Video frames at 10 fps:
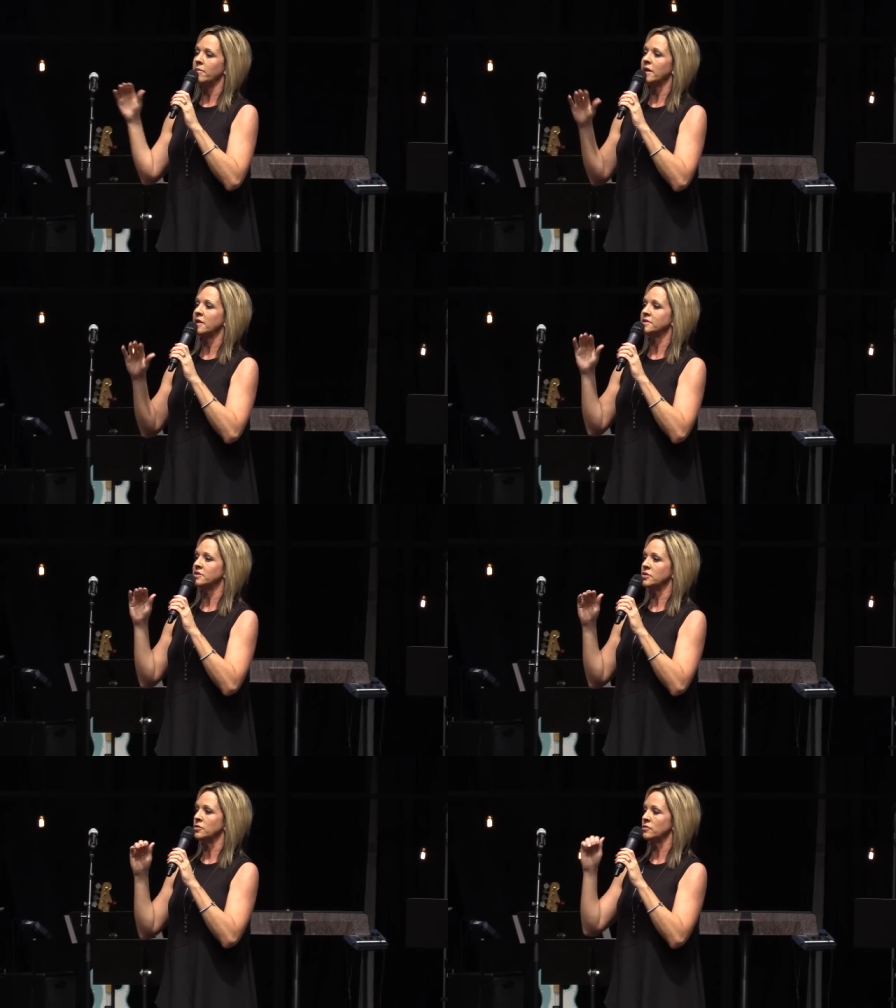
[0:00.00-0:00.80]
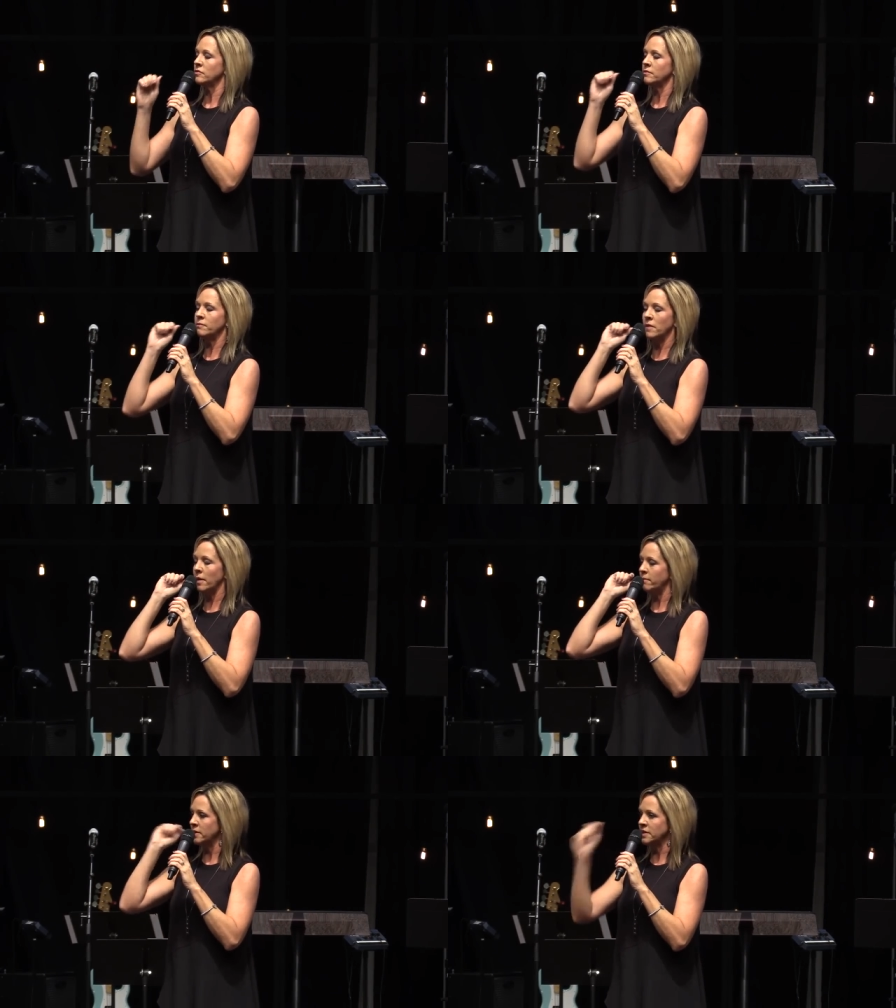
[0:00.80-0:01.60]
began to,
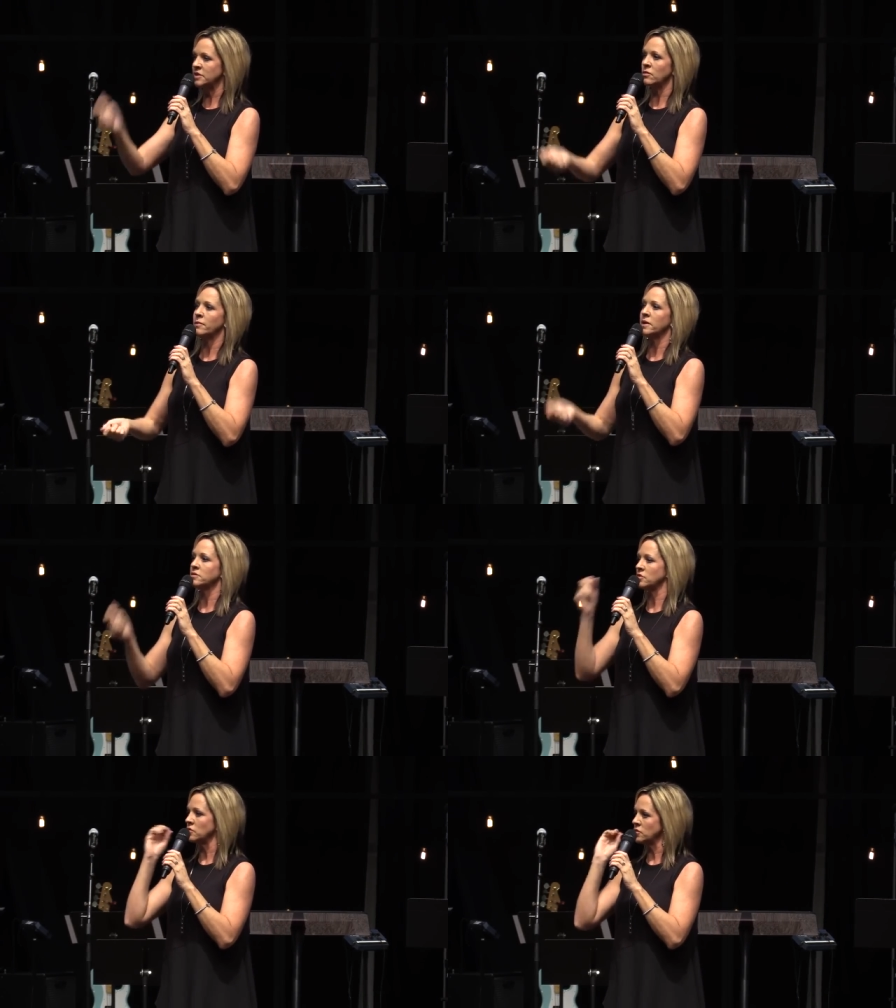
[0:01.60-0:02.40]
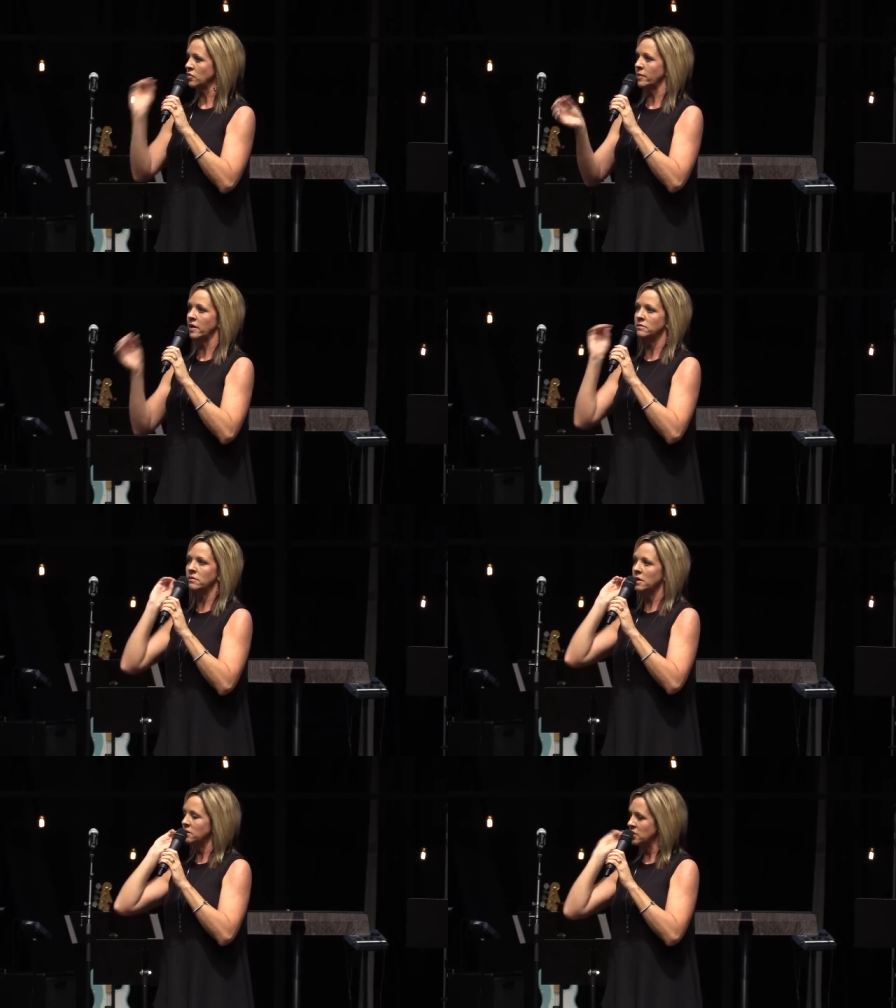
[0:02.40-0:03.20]
uh, buildings were built, schools were built,
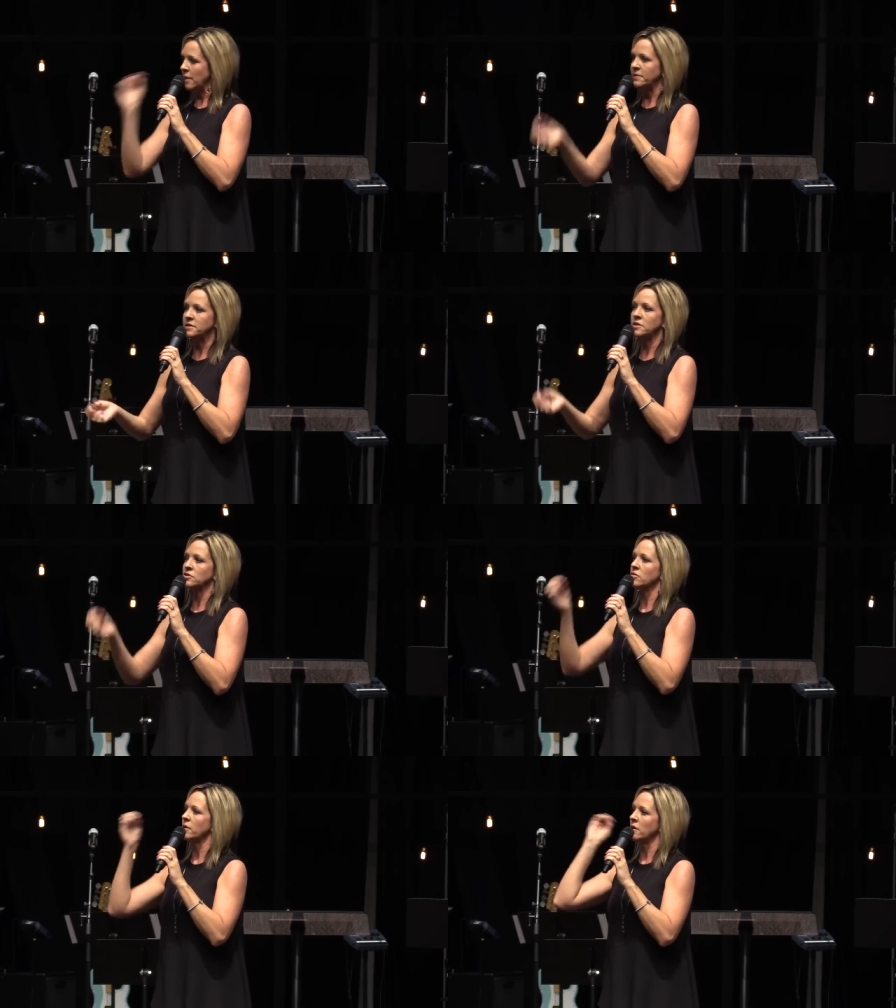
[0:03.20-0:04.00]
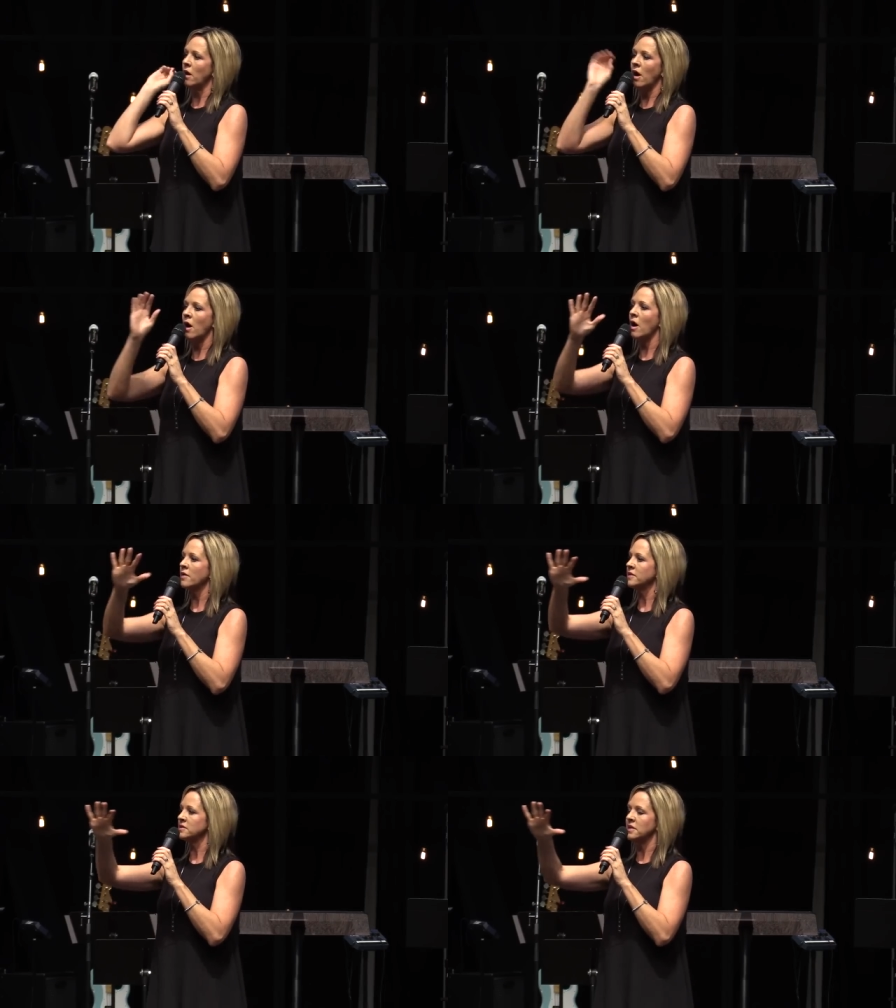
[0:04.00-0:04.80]
shopping centers were built,
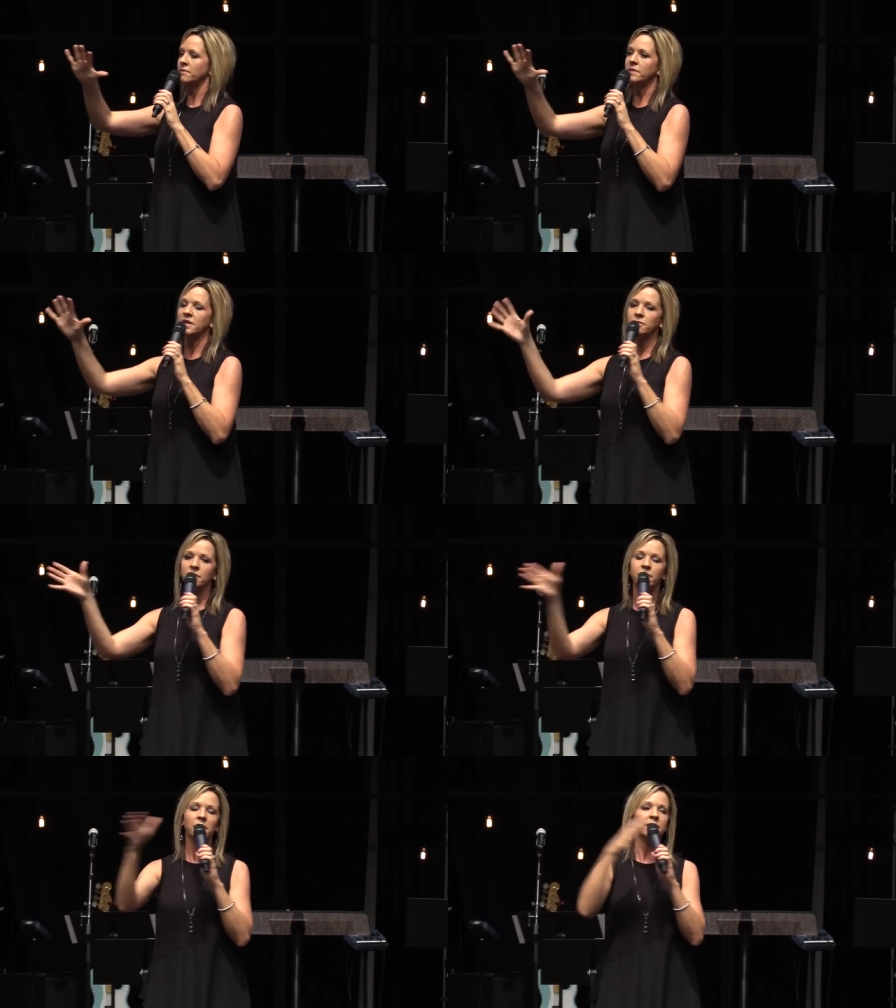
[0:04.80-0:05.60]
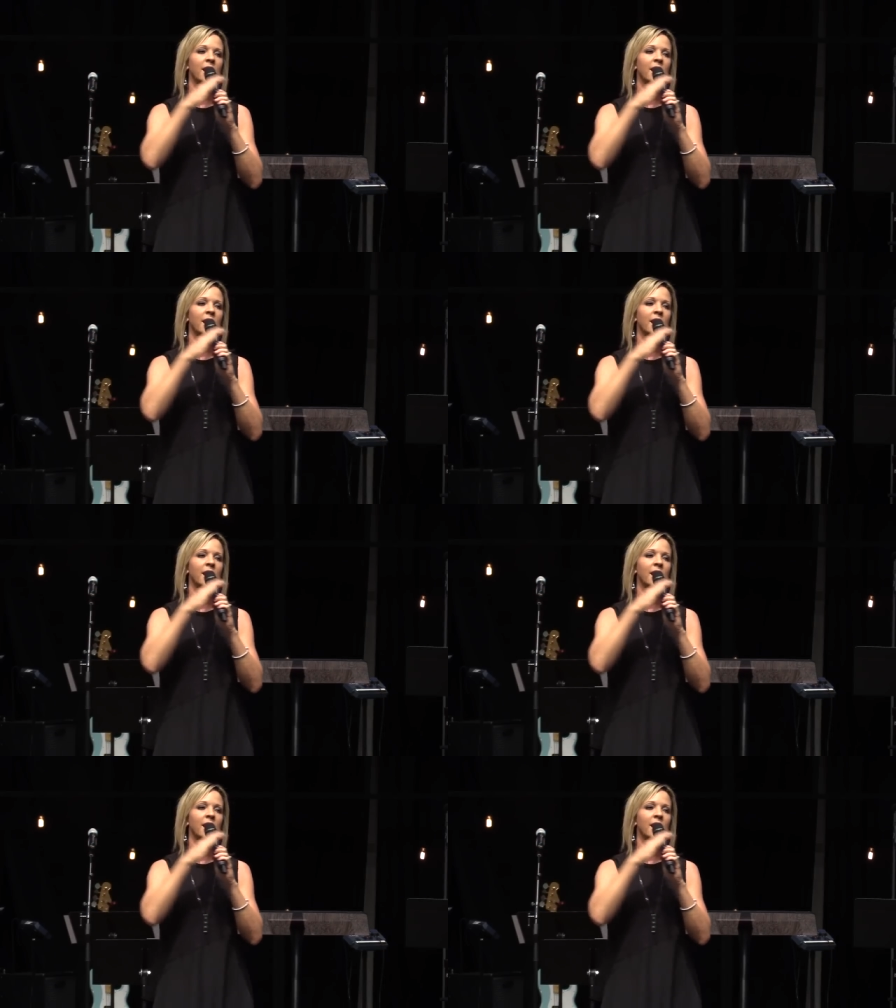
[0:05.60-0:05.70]
all this stuff began to be built.